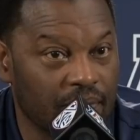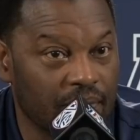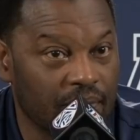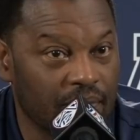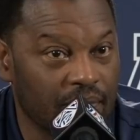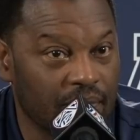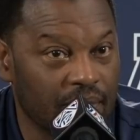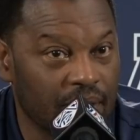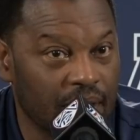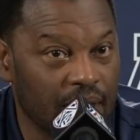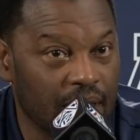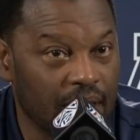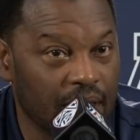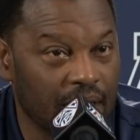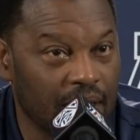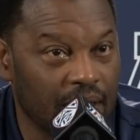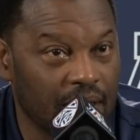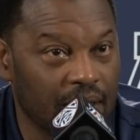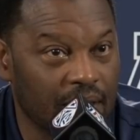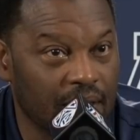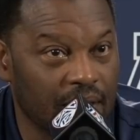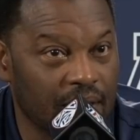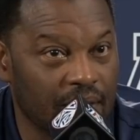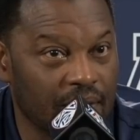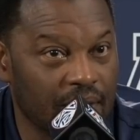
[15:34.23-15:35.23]

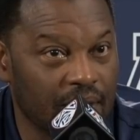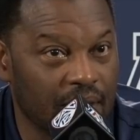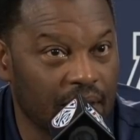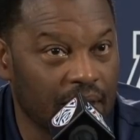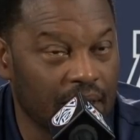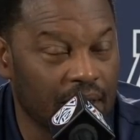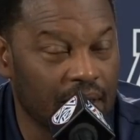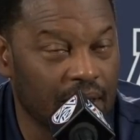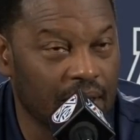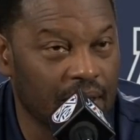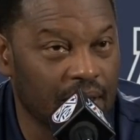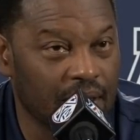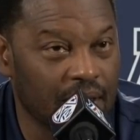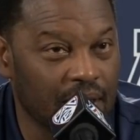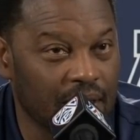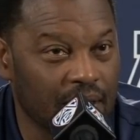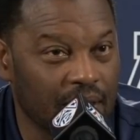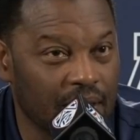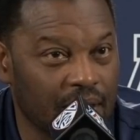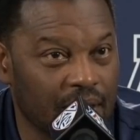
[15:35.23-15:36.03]
Nobody speaks.